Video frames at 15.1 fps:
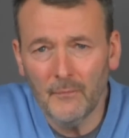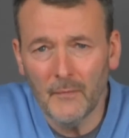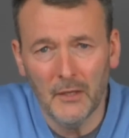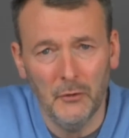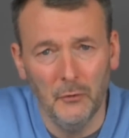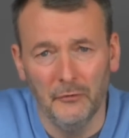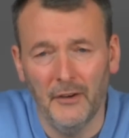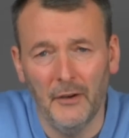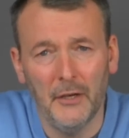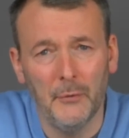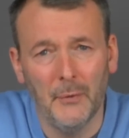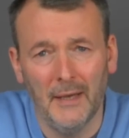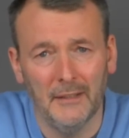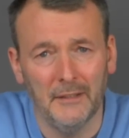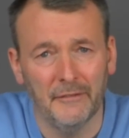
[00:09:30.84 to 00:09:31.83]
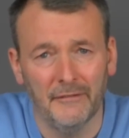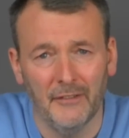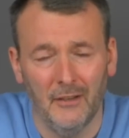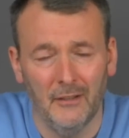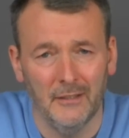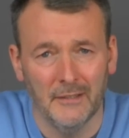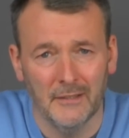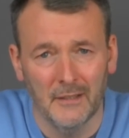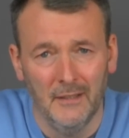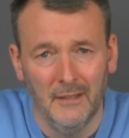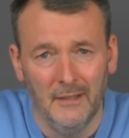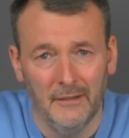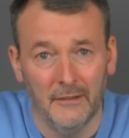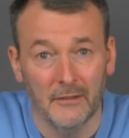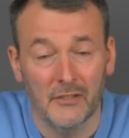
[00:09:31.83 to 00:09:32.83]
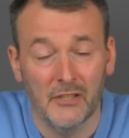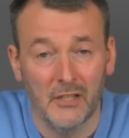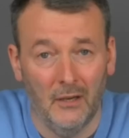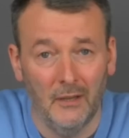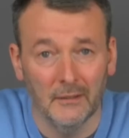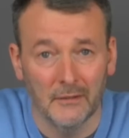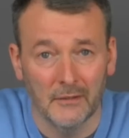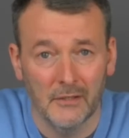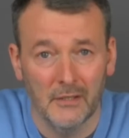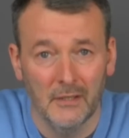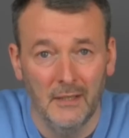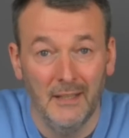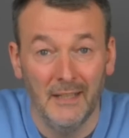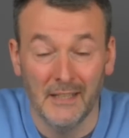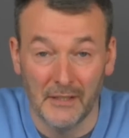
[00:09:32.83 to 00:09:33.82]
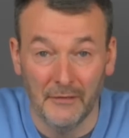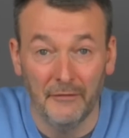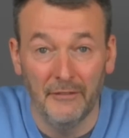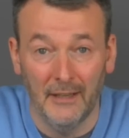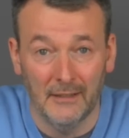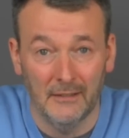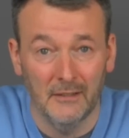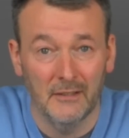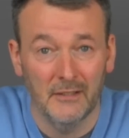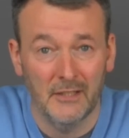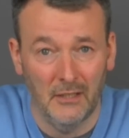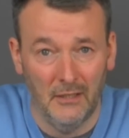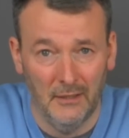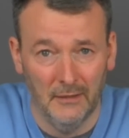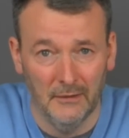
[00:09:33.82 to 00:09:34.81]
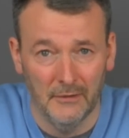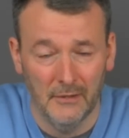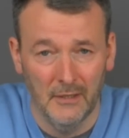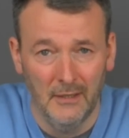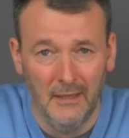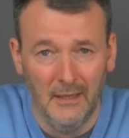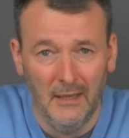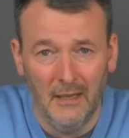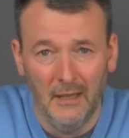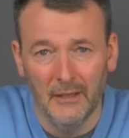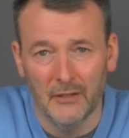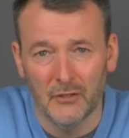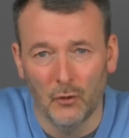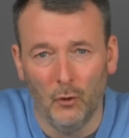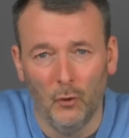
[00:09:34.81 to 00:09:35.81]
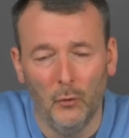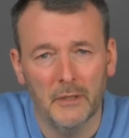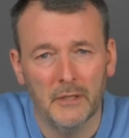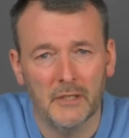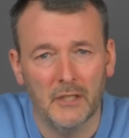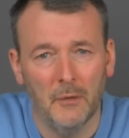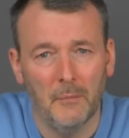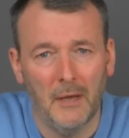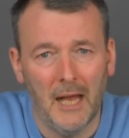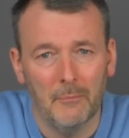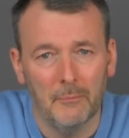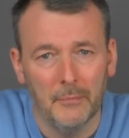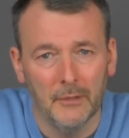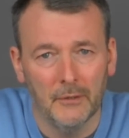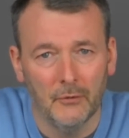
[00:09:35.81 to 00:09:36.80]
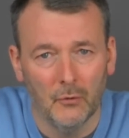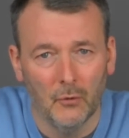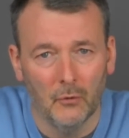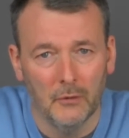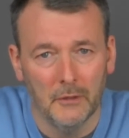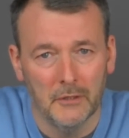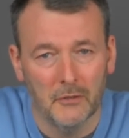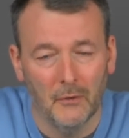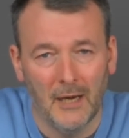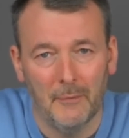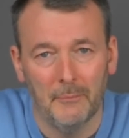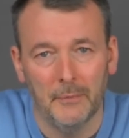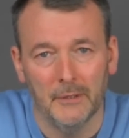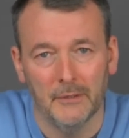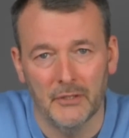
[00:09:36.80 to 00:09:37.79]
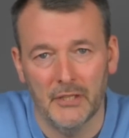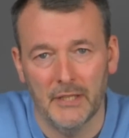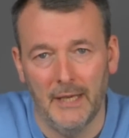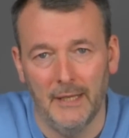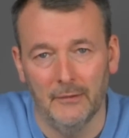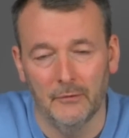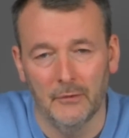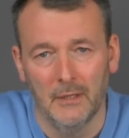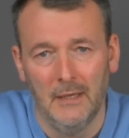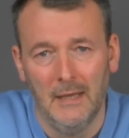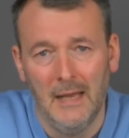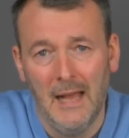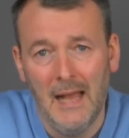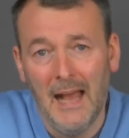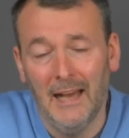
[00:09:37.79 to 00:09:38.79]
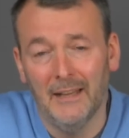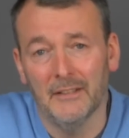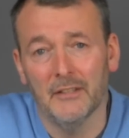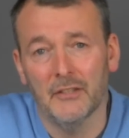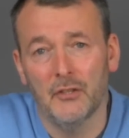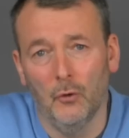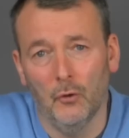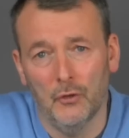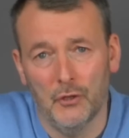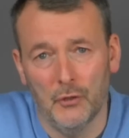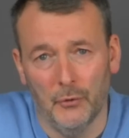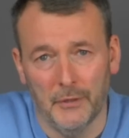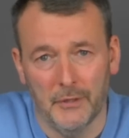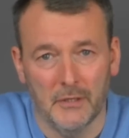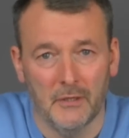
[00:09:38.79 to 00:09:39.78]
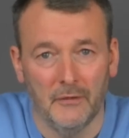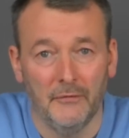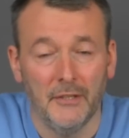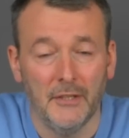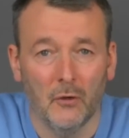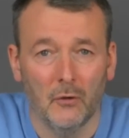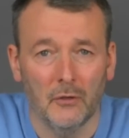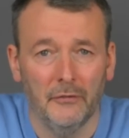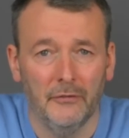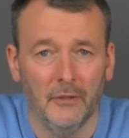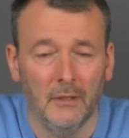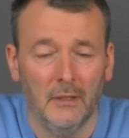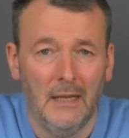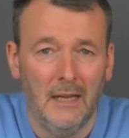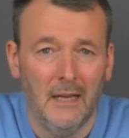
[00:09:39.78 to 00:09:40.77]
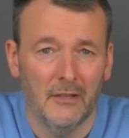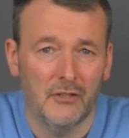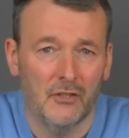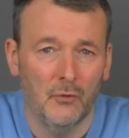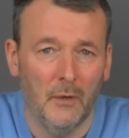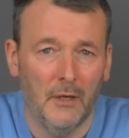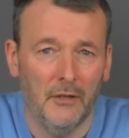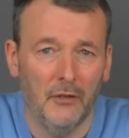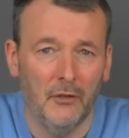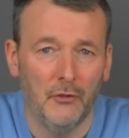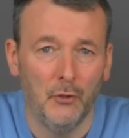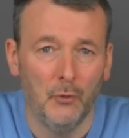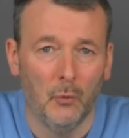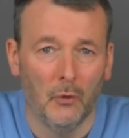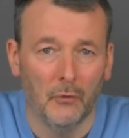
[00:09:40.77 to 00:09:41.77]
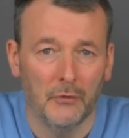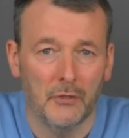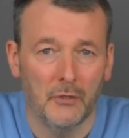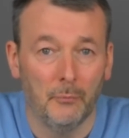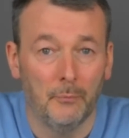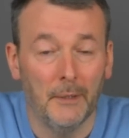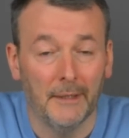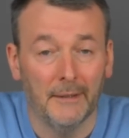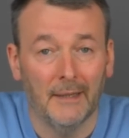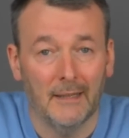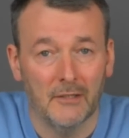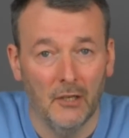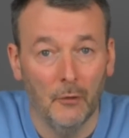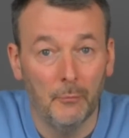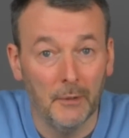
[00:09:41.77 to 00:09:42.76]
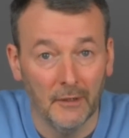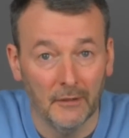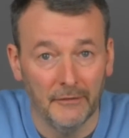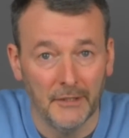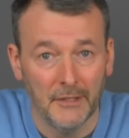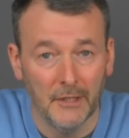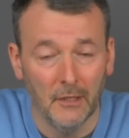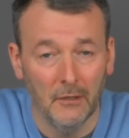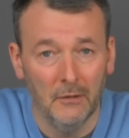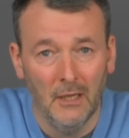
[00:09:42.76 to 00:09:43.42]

You very rarely find that silence is in fact silent. There's always some ambient noise or ambient sound. And it's your choice as the videographer as to whether you want to pick that up in the video